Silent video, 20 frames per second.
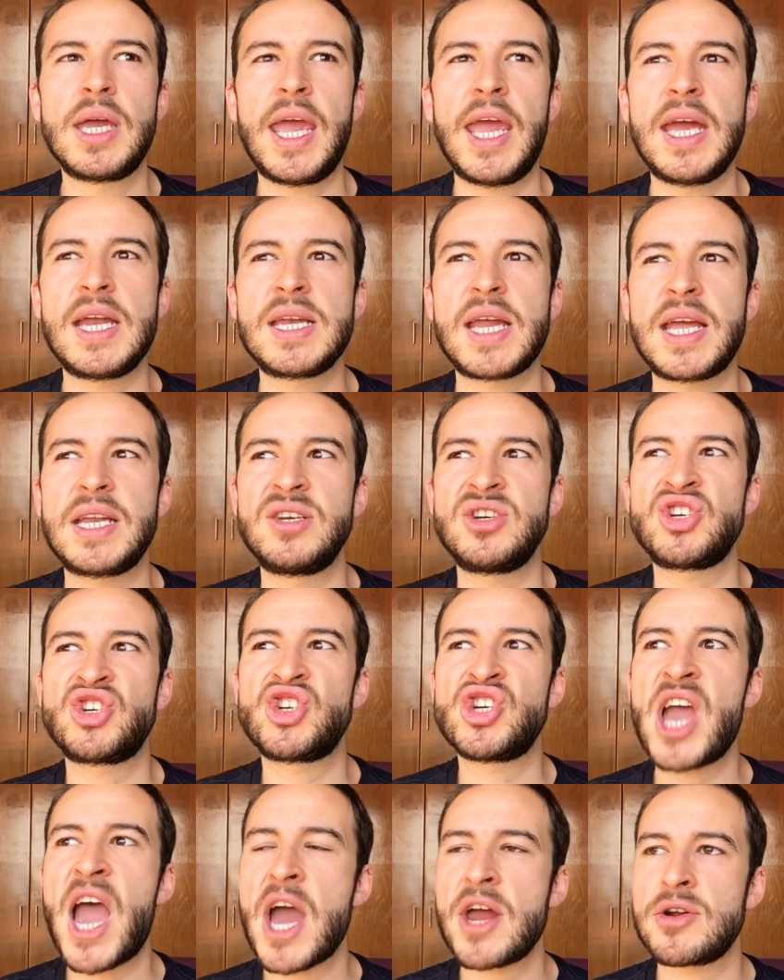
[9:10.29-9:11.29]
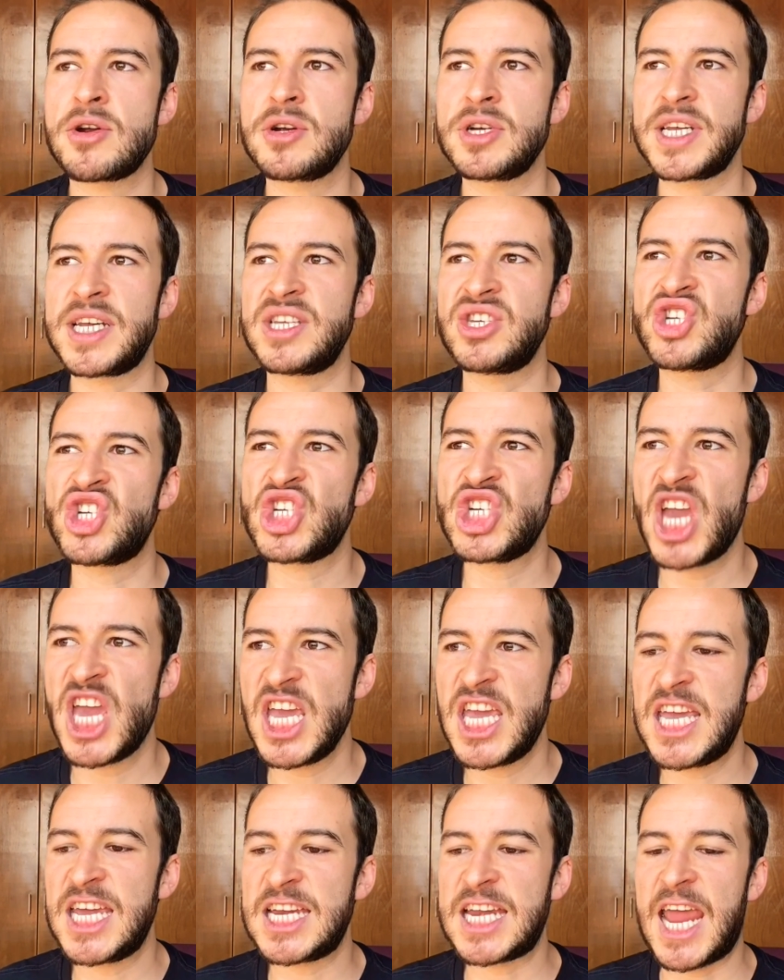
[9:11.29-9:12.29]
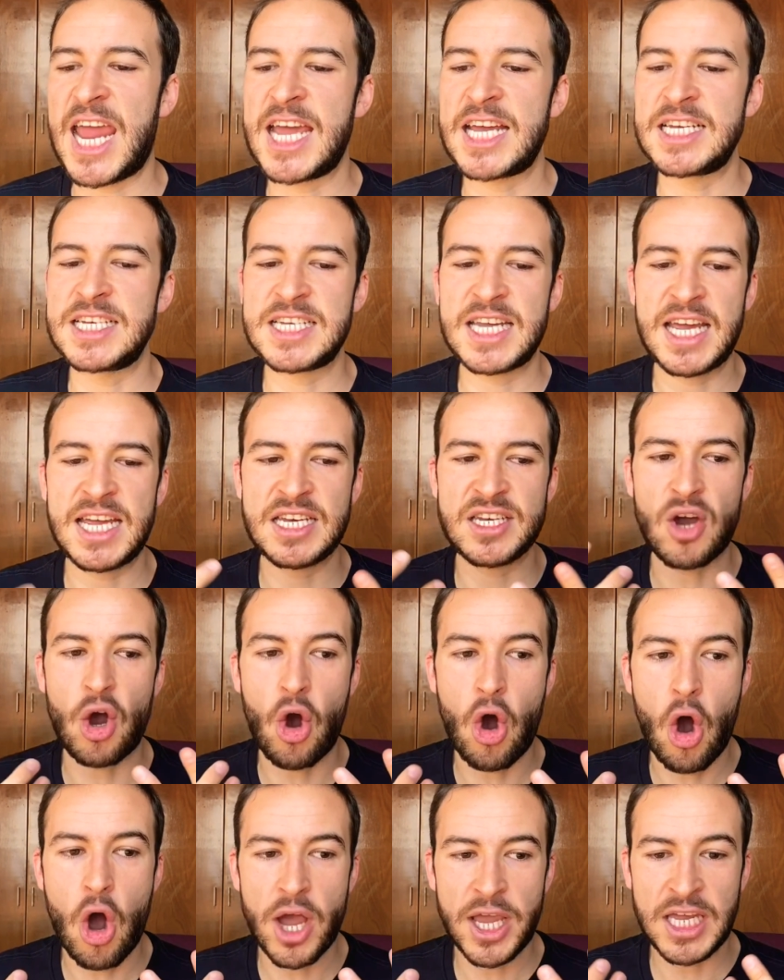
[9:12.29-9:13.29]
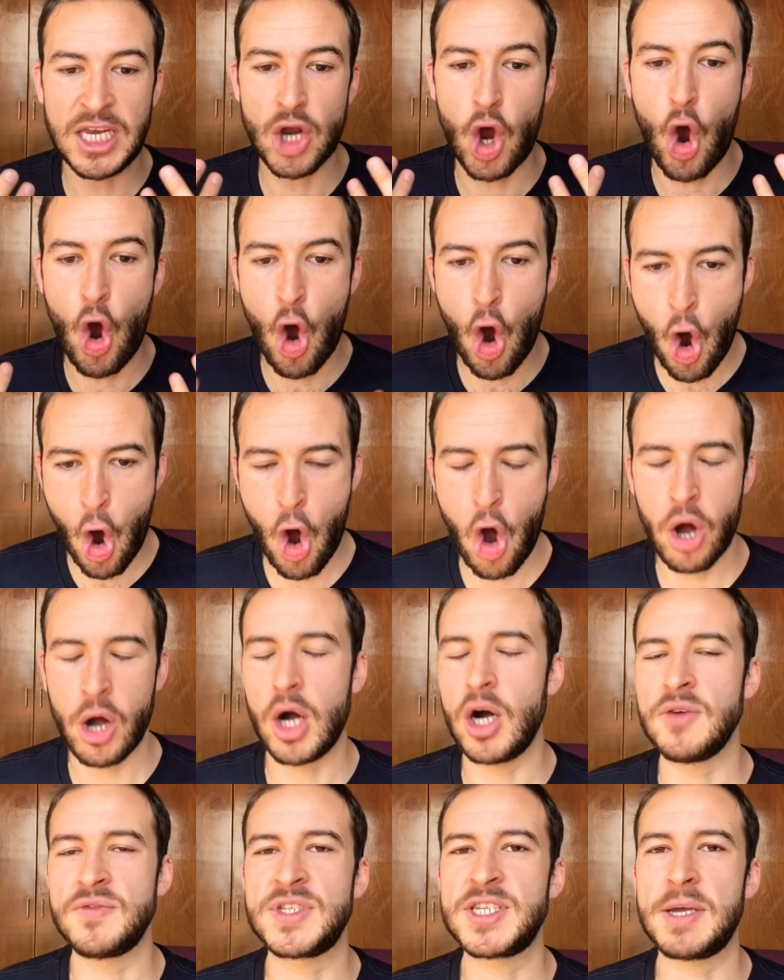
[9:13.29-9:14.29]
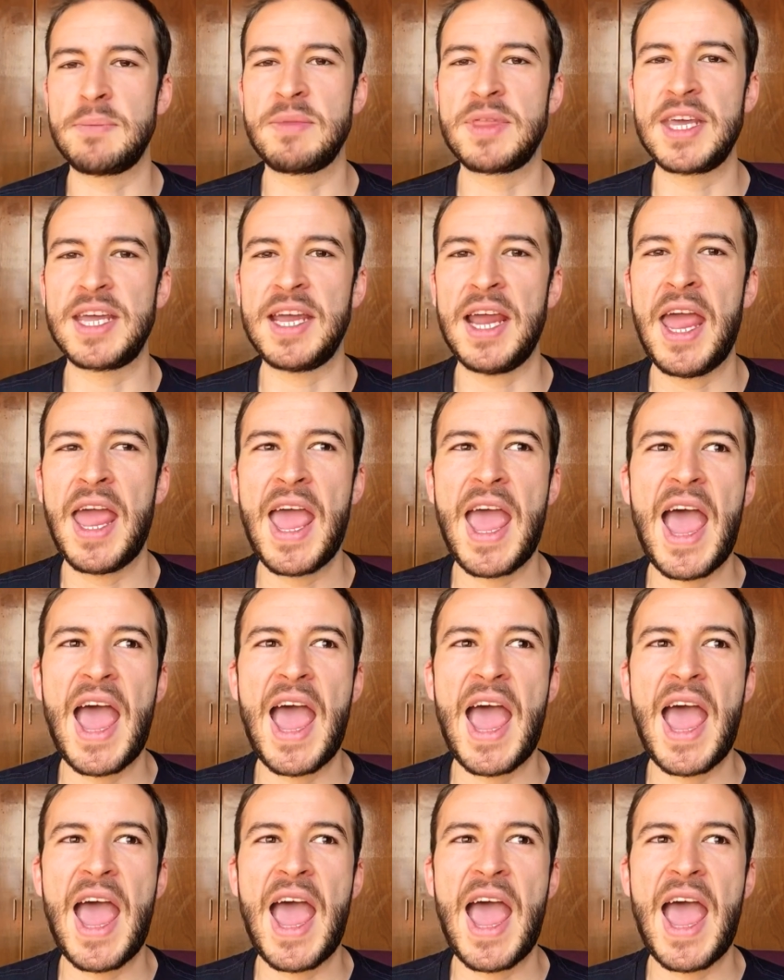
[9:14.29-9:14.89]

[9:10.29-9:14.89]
and shattered and shaken and in awe of something.